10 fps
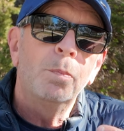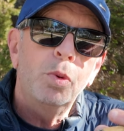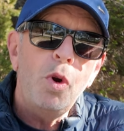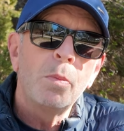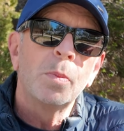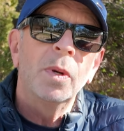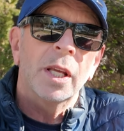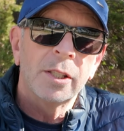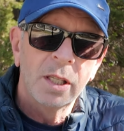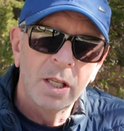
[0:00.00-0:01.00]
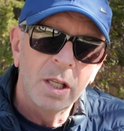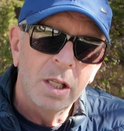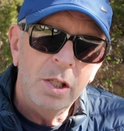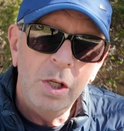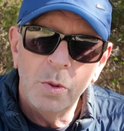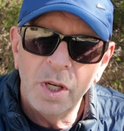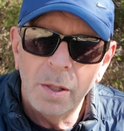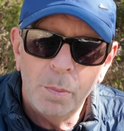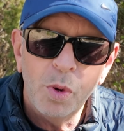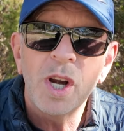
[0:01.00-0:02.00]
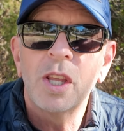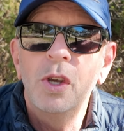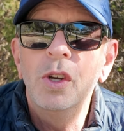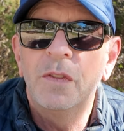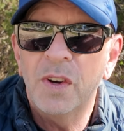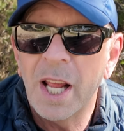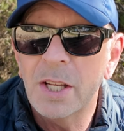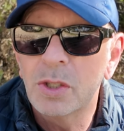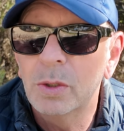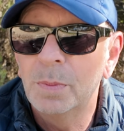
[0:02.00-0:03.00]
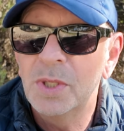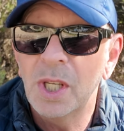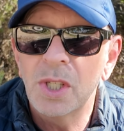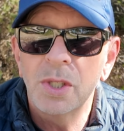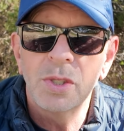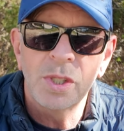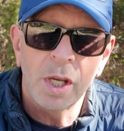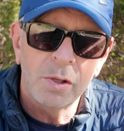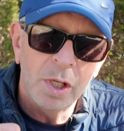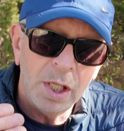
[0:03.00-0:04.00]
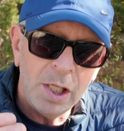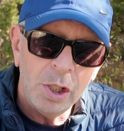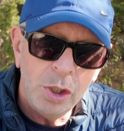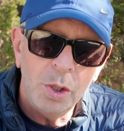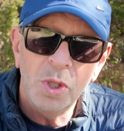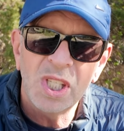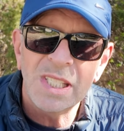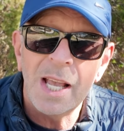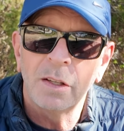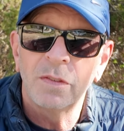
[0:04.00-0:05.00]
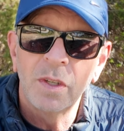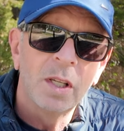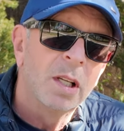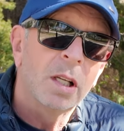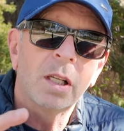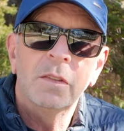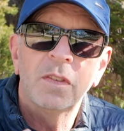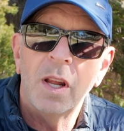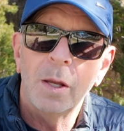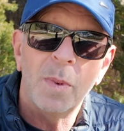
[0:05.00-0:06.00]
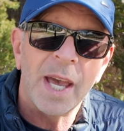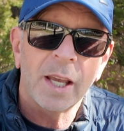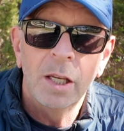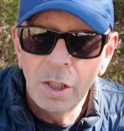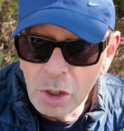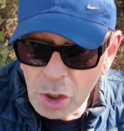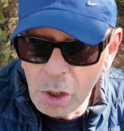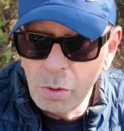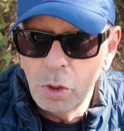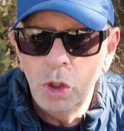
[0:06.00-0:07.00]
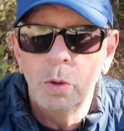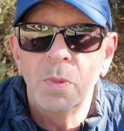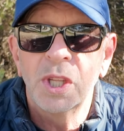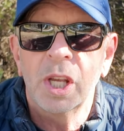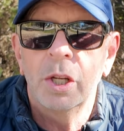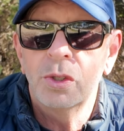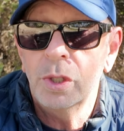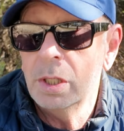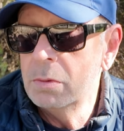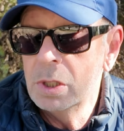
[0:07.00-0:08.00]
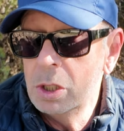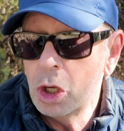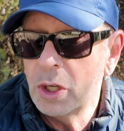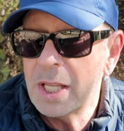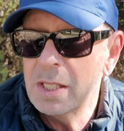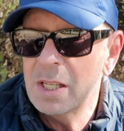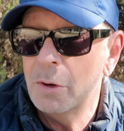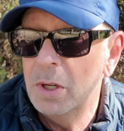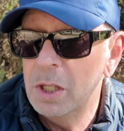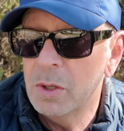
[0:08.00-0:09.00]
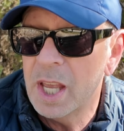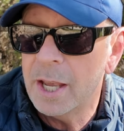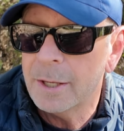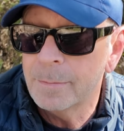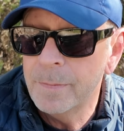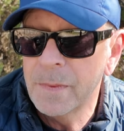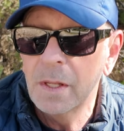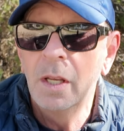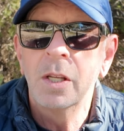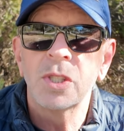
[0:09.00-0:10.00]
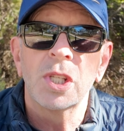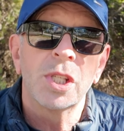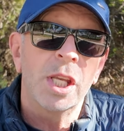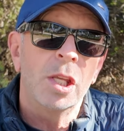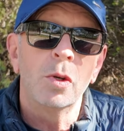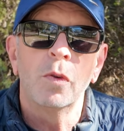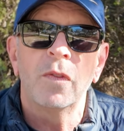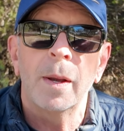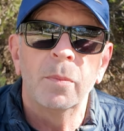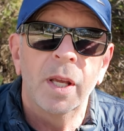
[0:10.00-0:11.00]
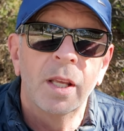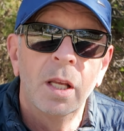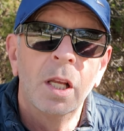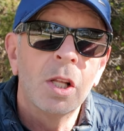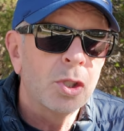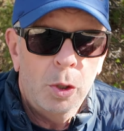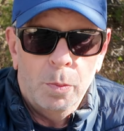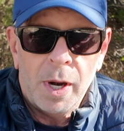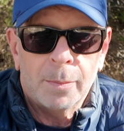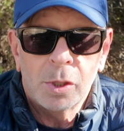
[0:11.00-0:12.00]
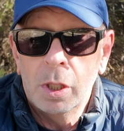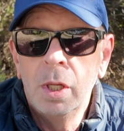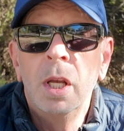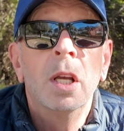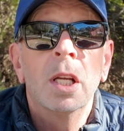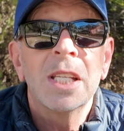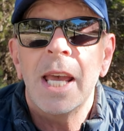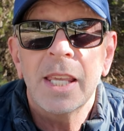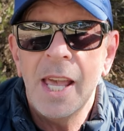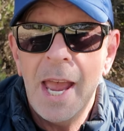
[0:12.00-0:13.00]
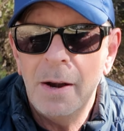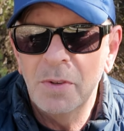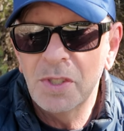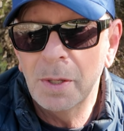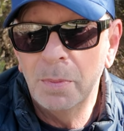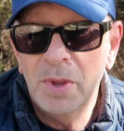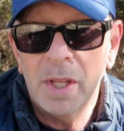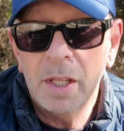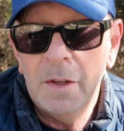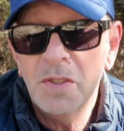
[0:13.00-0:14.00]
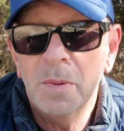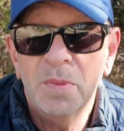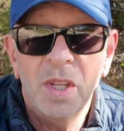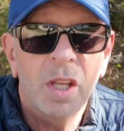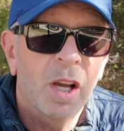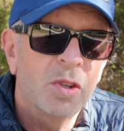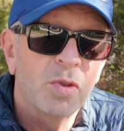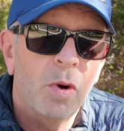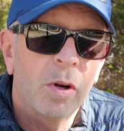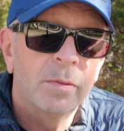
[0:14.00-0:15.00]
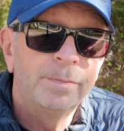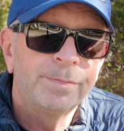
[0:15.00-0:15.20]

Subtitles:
probably you are in a pretty good financial position, so you yourself can fly back to your mother country, not necessarily UK, to see your family, to perhaps take care of something if something goes wrong.